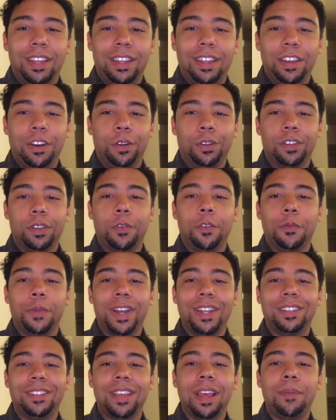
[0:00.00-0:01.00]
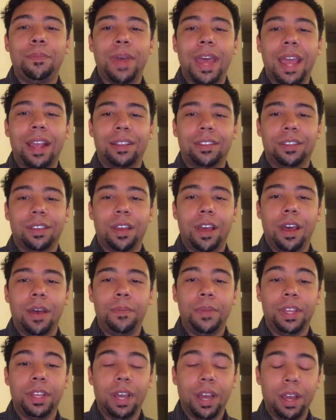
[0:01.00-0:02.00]
you know, some of my setbacks uh,
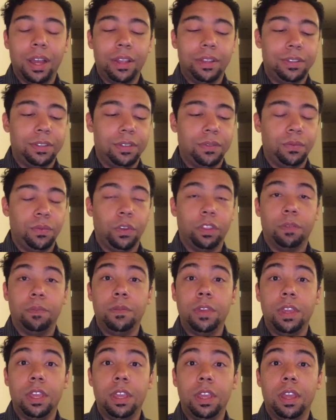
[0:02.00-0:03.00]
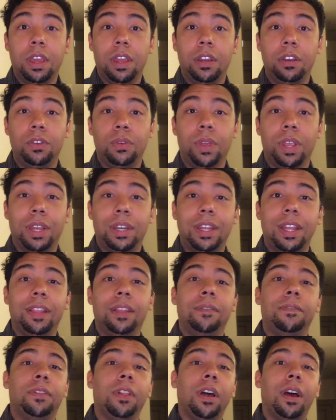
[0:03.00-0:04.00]
because with me doing a
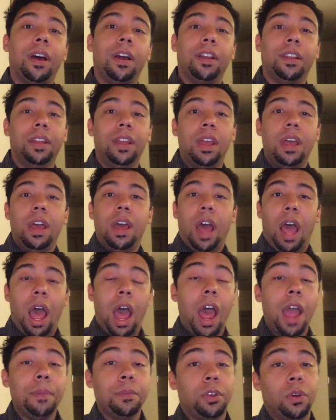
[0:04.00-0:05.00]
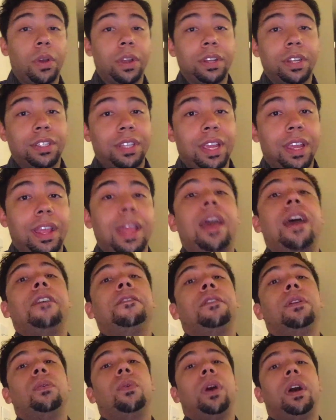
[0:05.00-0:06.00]
daily vlog, I'm going to take
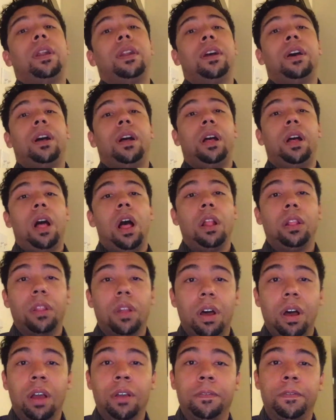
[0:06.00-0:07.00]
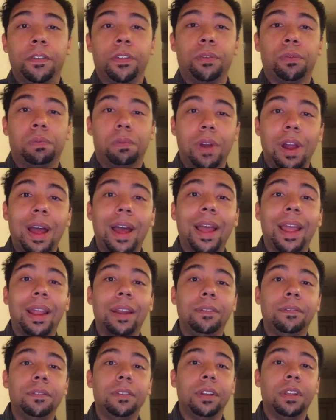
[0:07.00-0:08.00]
everyone along for the
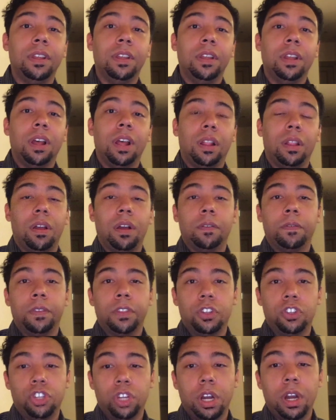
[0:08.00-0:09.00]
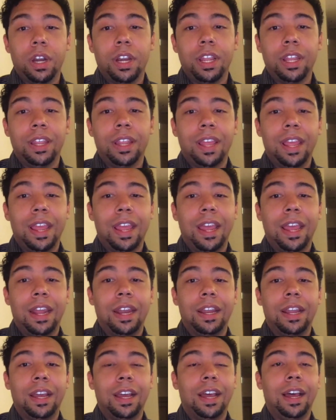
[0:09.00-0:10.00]
ride, along for the journey,
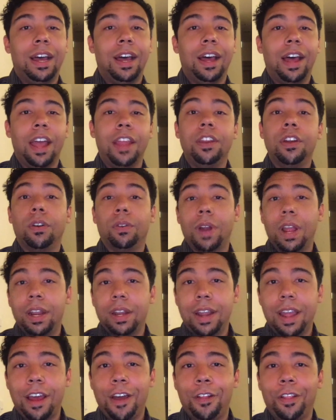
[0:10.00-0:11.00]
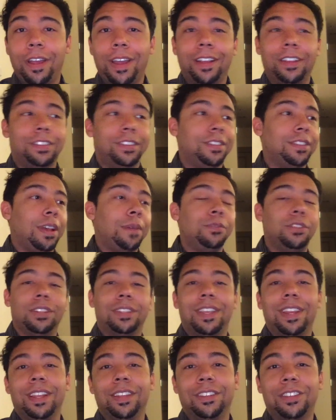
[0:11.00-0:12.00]
and uh, I know right now, like, since I'm
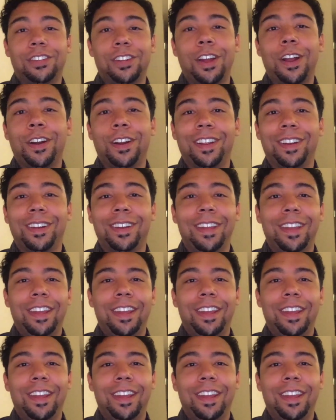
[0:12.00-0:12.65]
just getting started,